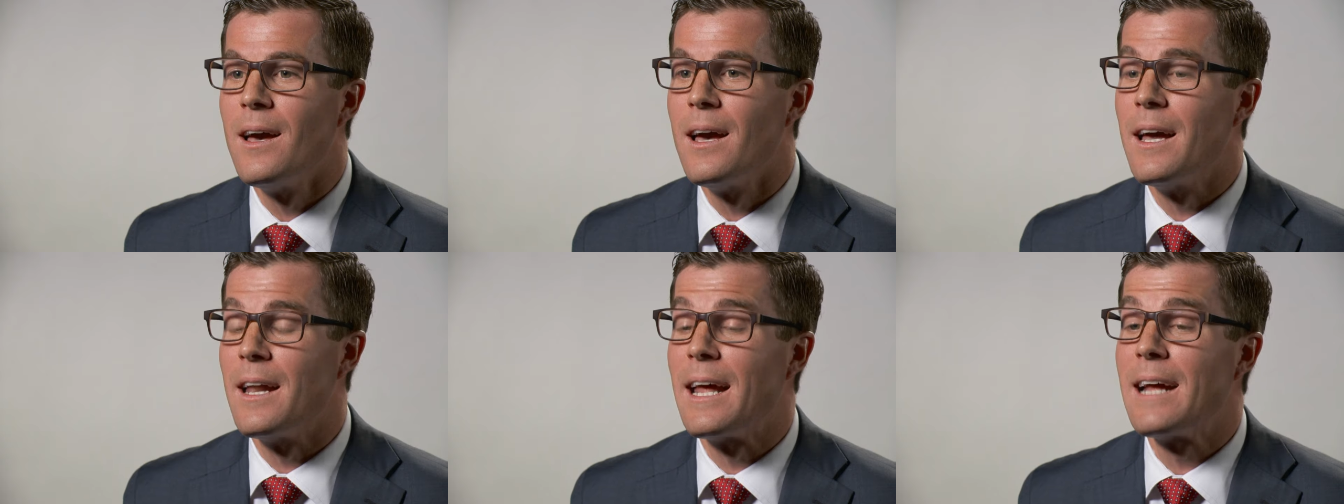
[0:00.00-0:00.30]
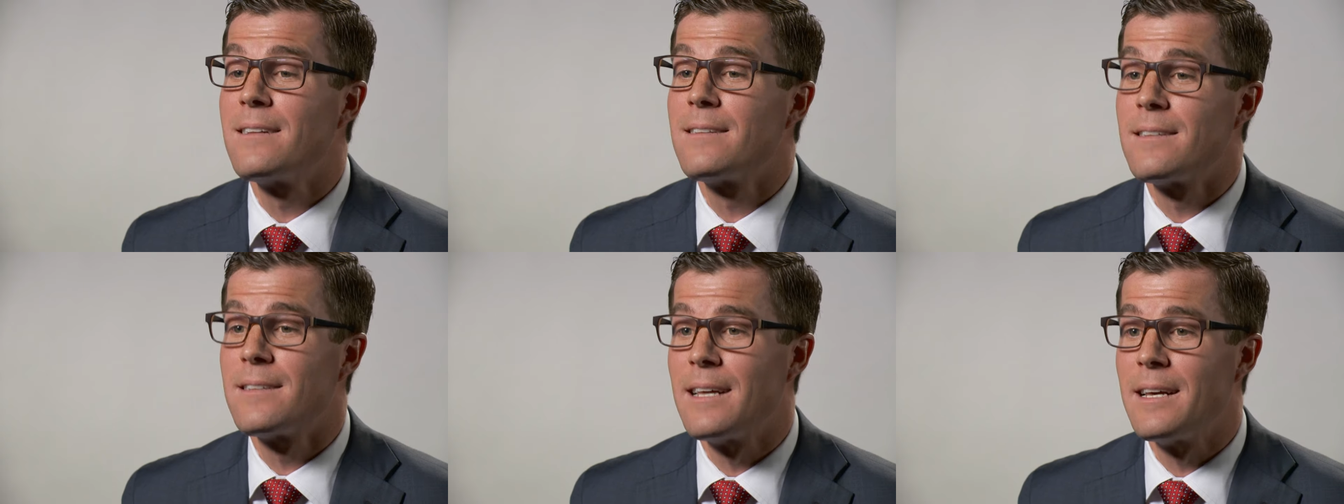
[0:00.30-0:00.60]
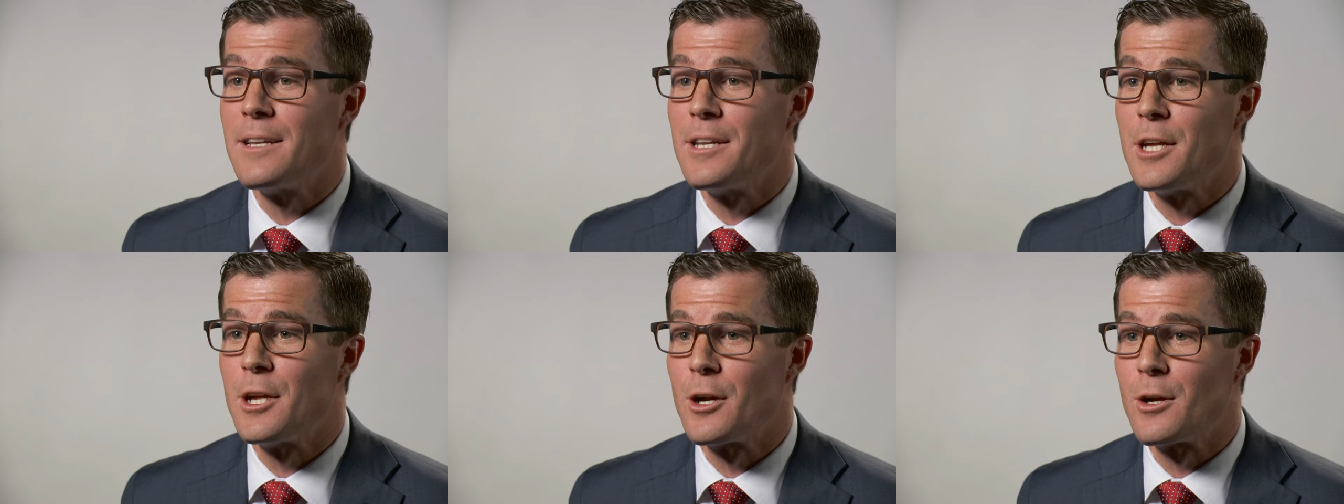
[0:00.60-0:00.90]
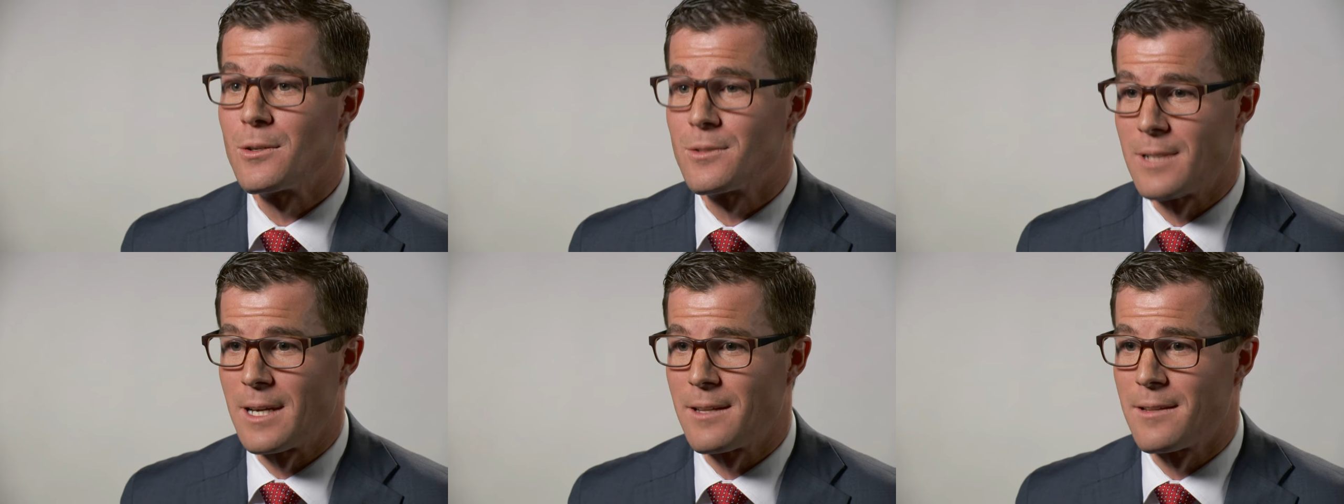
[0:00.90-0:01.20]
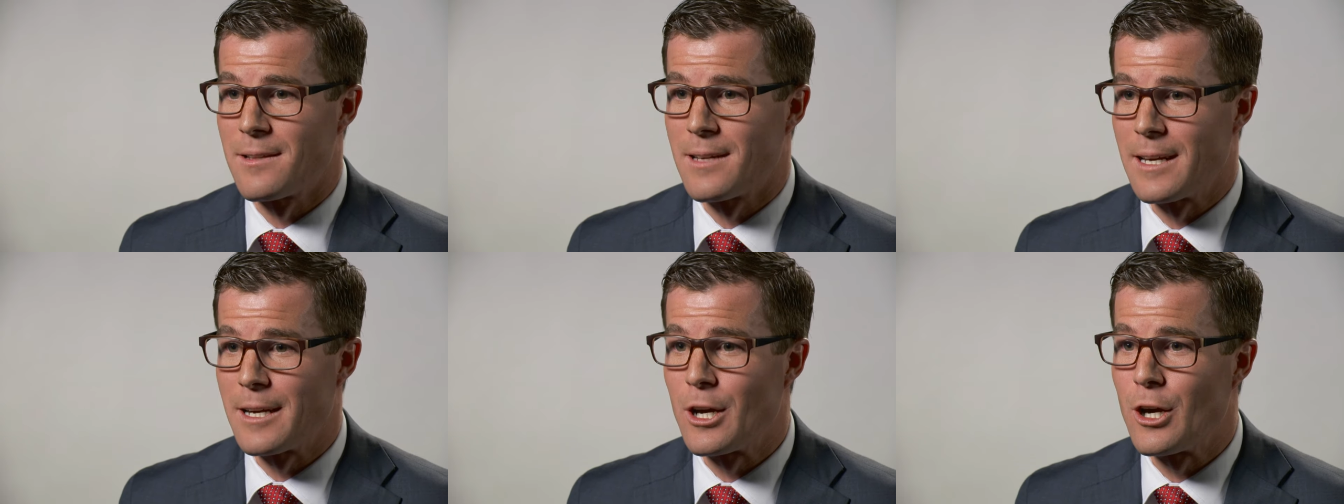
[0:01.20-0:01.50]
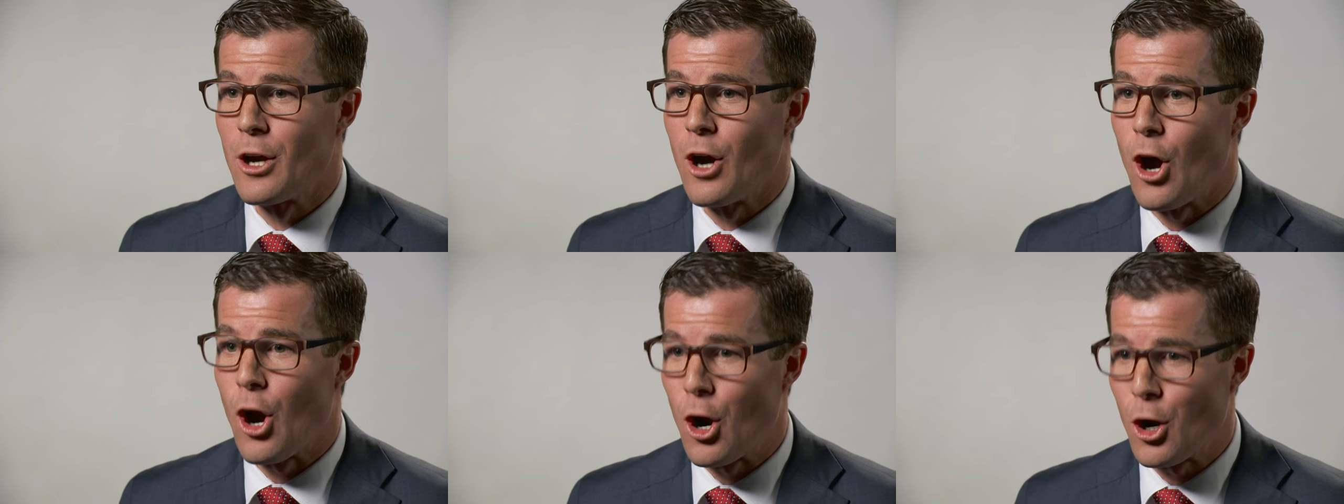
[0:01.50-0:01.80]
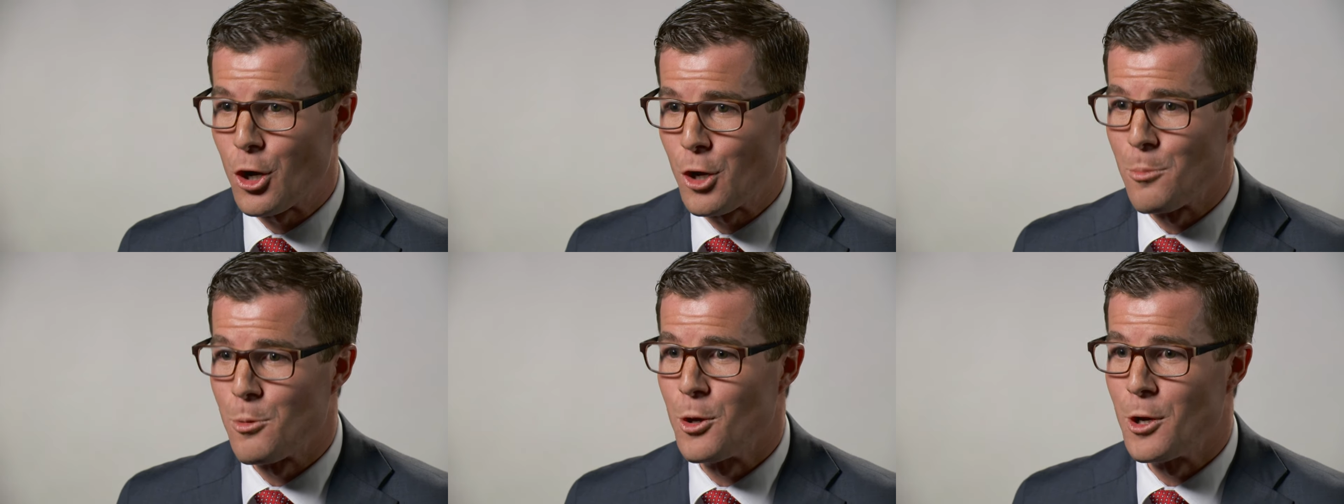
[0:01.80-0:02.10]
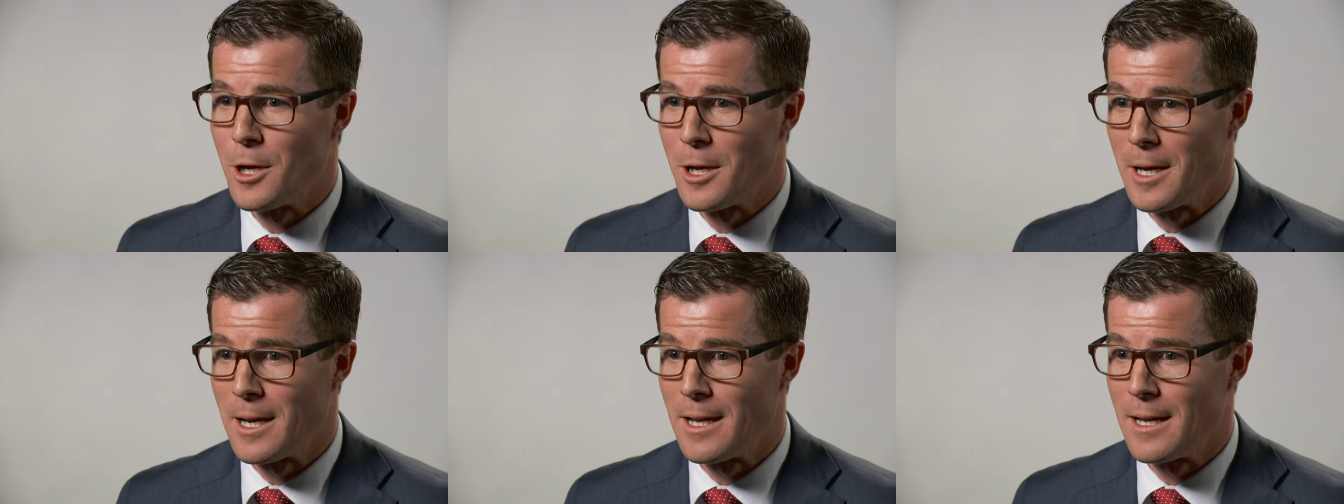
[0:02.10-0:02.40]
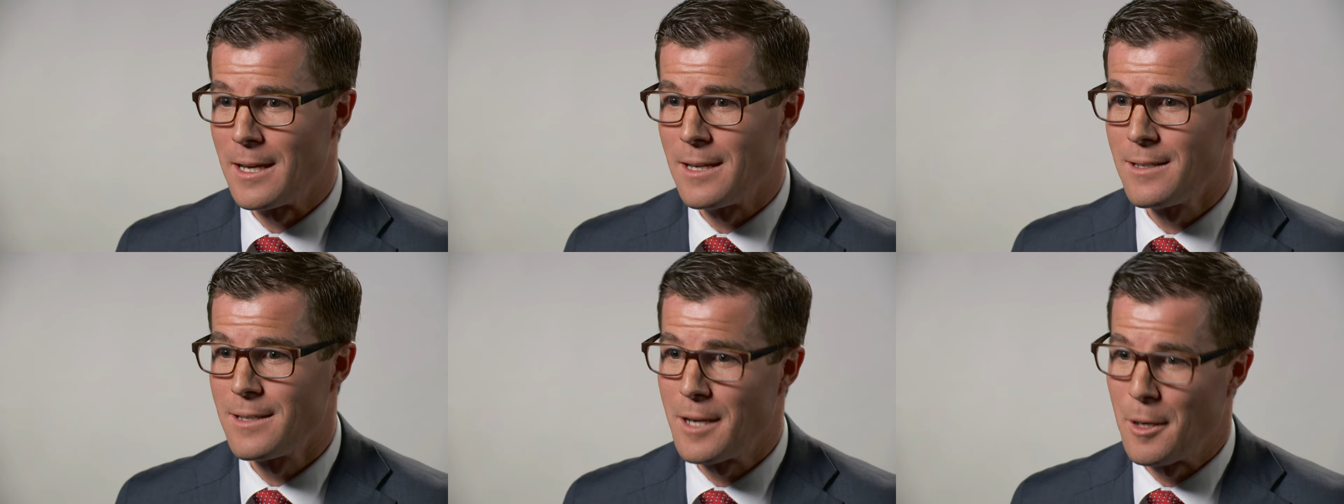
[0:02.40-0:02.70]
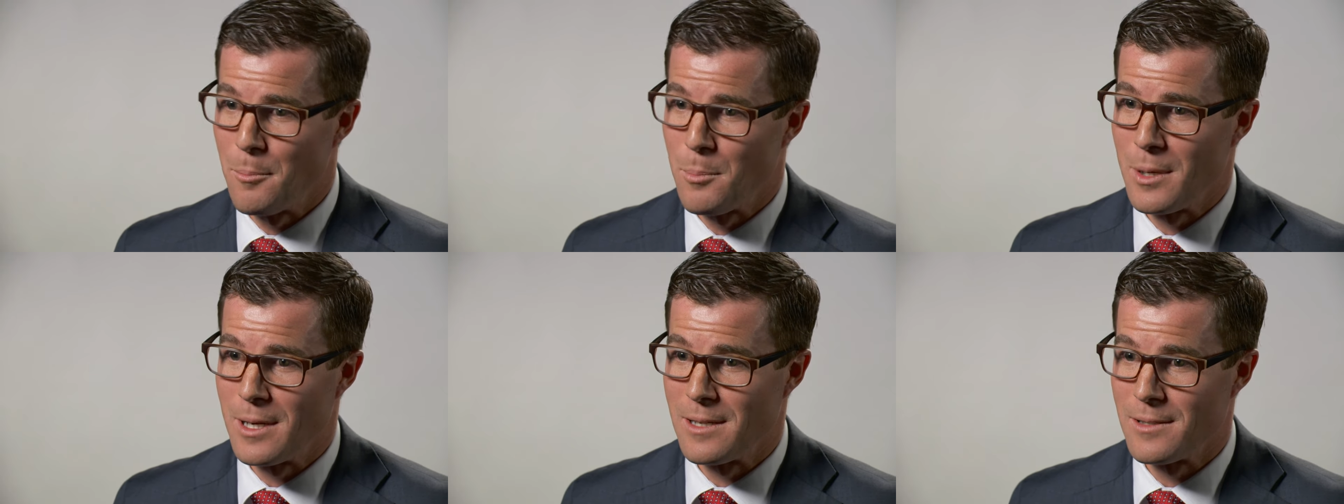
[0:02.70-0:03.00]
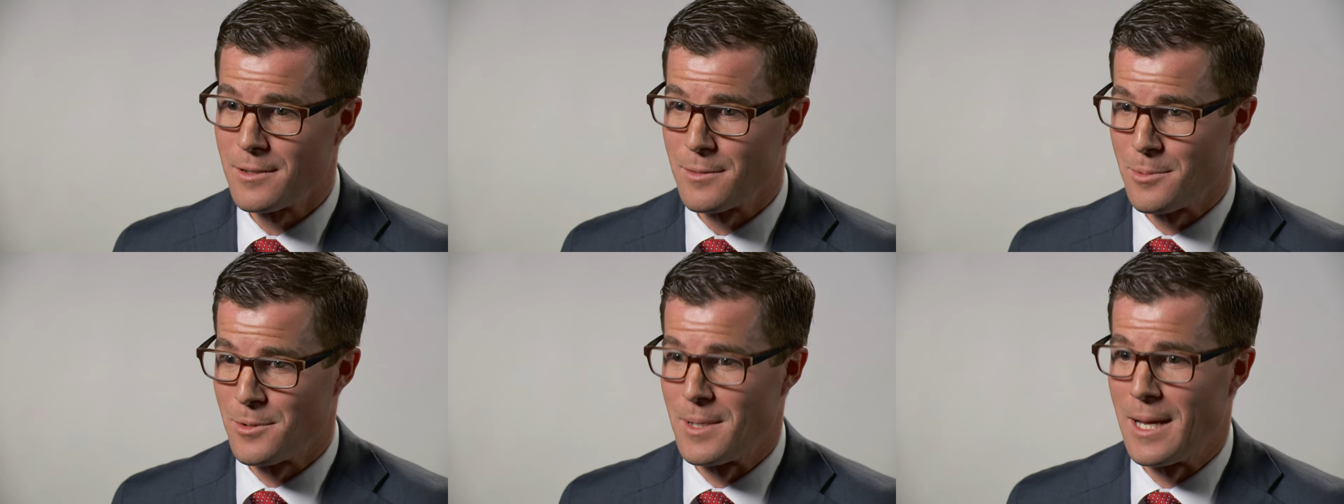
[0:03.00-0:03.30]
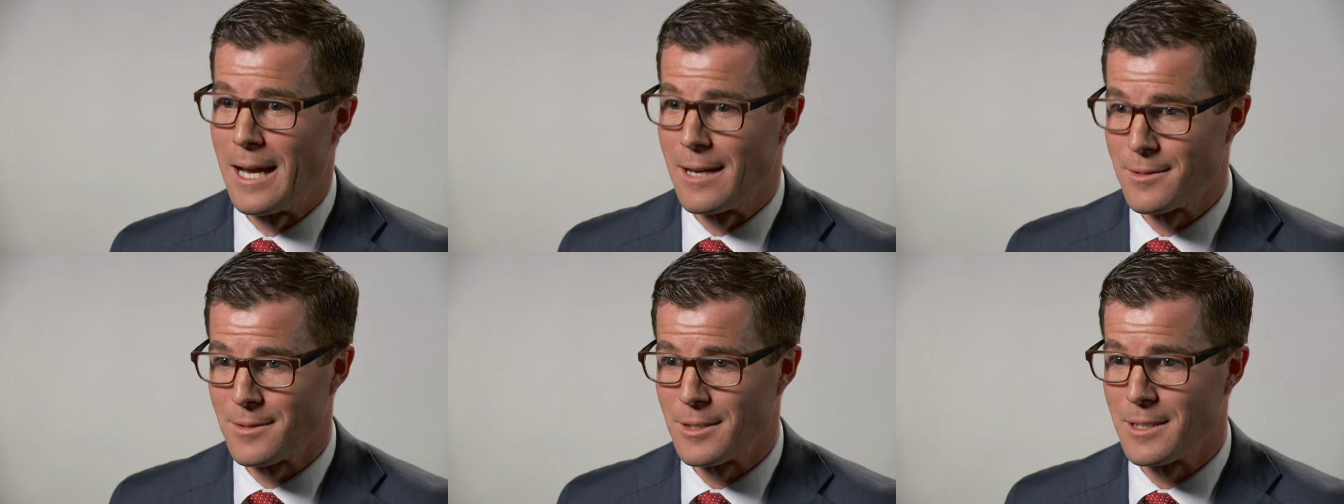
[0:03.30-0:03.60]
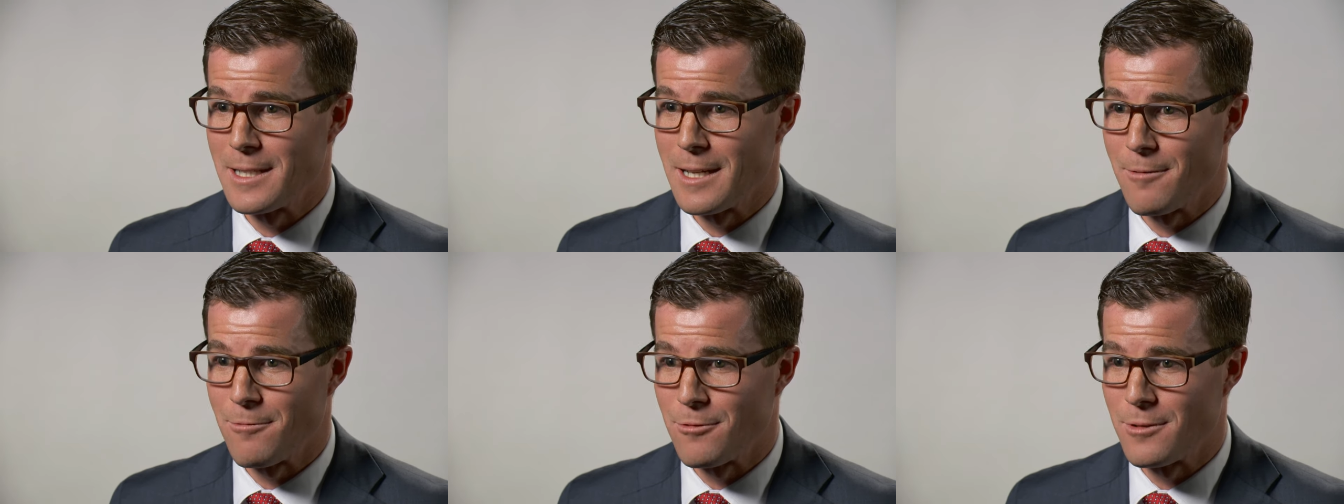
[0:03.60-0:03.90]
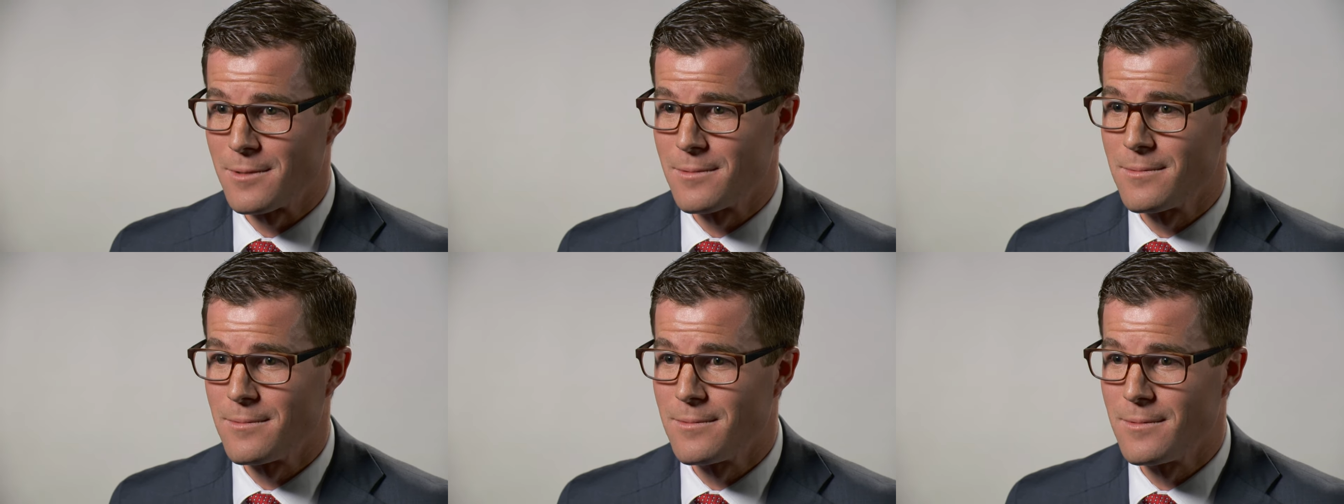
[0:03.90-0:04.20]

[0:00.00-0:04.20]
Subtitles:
In 8 to 10 years, I think our community can be substantially different.